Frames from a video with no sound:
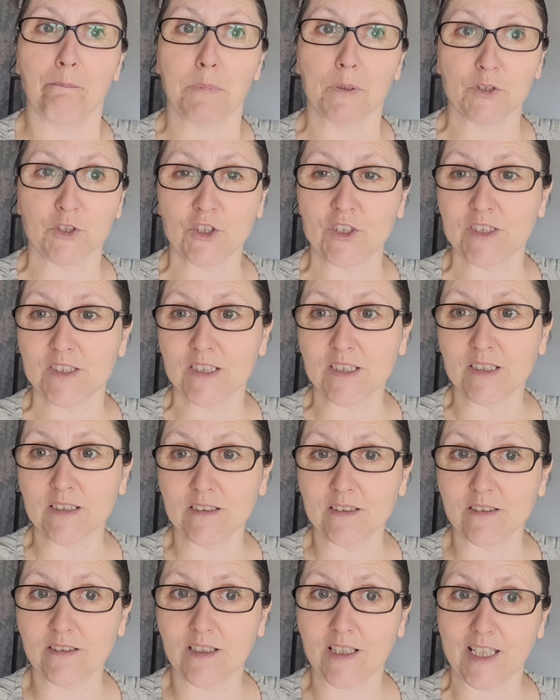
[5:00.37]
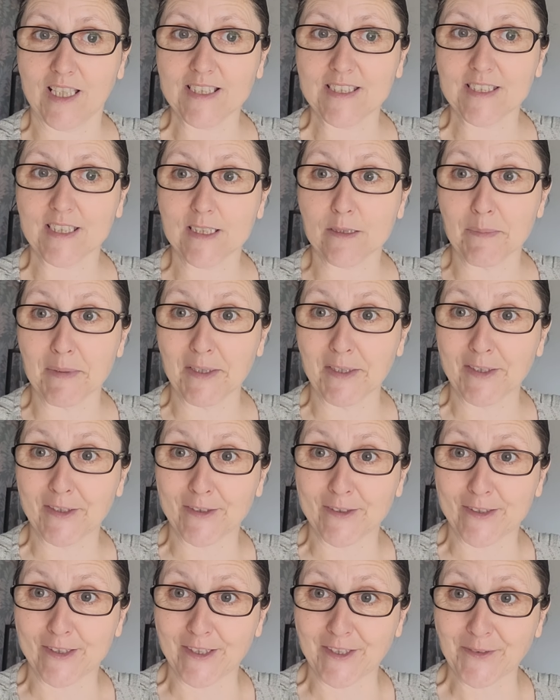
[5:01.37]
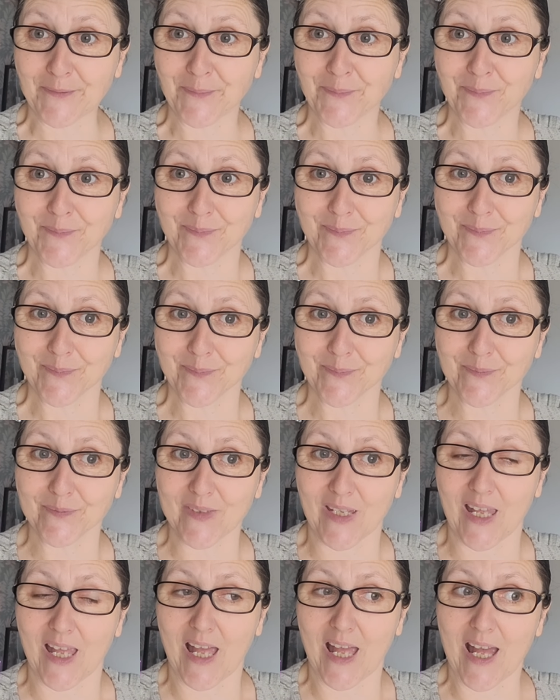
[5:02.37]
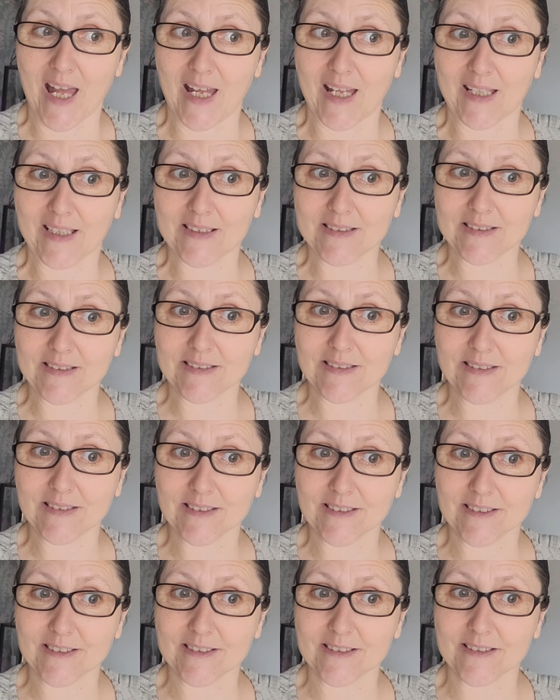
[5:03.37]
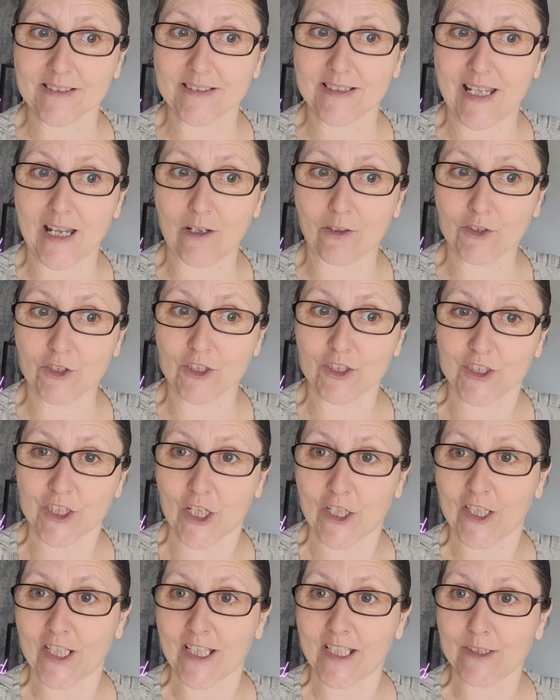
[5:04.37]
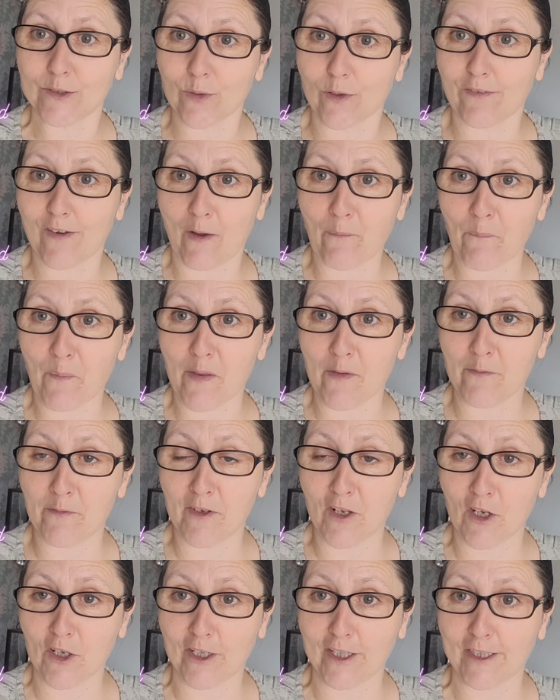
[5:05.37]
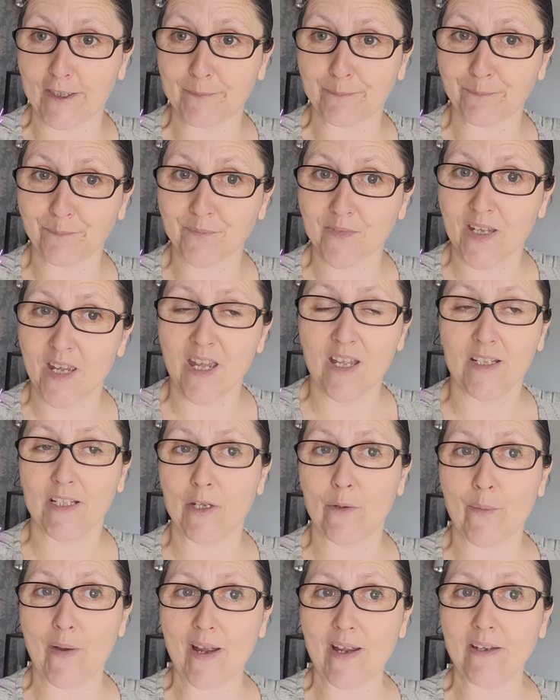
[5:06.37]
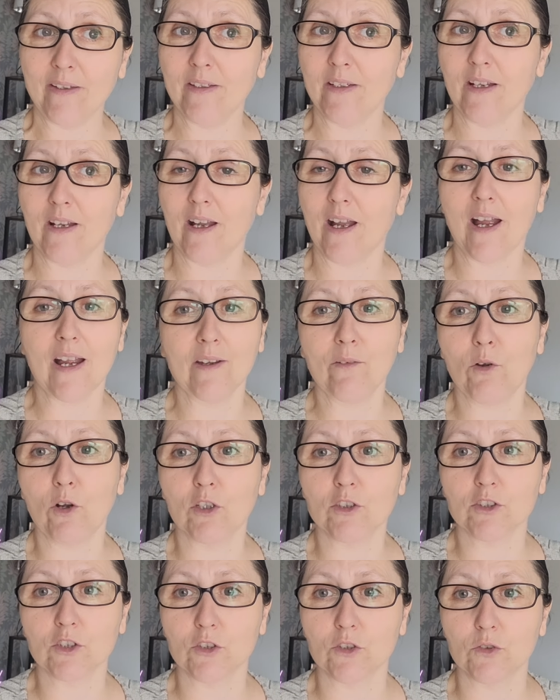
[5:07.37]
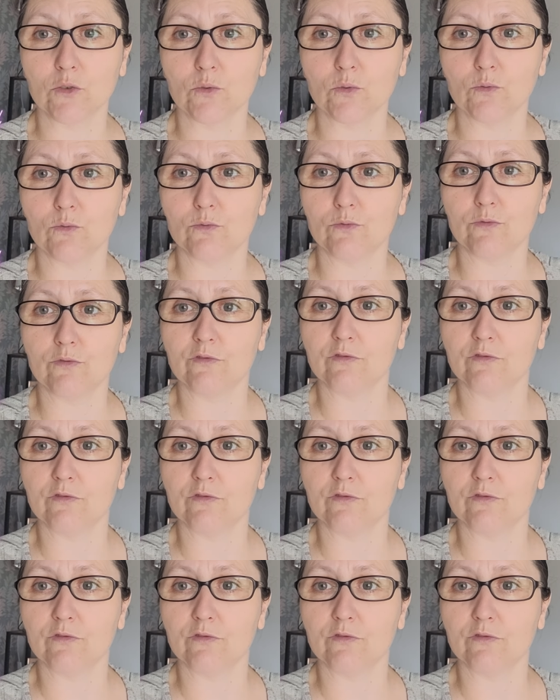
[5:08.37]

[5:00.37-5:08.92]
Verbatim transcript: but she's still classed as a murderer and now she's turning into a family vlogger now i i won't do